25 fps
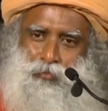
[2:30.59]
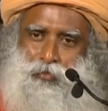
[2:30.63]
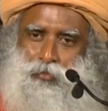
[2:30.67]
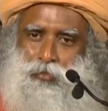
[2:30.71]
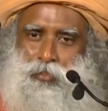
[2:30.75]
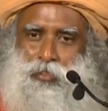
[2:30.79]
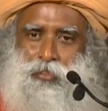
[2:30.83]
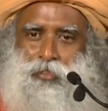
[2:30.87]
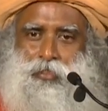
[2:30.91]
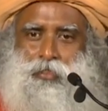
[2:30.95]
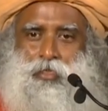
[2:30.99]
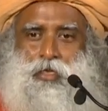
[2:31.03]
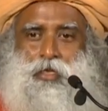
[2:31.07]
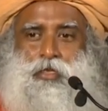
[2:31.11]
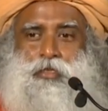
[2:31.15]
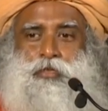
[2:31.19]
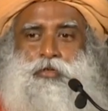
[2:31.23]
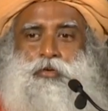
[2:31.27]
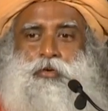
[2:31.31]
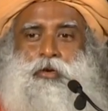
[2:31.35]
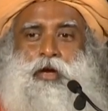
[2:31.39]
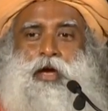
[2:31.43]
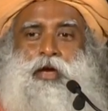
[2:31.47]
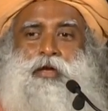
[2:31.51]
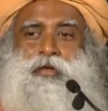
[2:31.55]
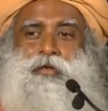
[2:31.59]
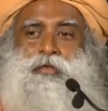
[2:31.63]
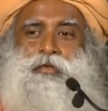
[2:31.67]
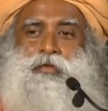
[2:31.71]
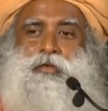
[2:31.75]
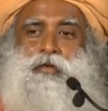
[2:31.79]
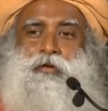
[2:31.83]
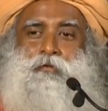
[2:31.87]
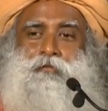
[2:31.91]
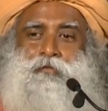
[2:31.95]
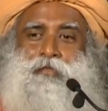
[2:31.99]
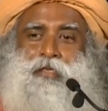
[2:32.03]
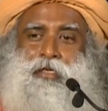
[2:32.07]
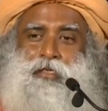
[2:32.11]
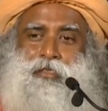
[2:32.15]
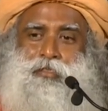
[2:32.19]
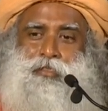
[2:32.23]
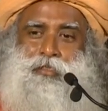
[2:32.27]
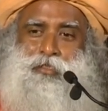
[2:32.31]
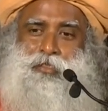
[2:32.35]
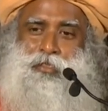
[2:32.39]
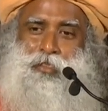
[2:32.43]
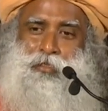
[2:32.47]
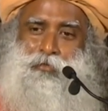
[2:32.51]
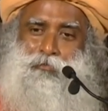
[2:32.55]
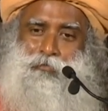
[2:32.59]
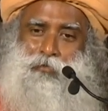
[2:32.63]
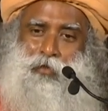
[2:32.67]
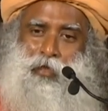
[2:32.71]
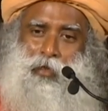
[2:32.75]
you just change your idea of success and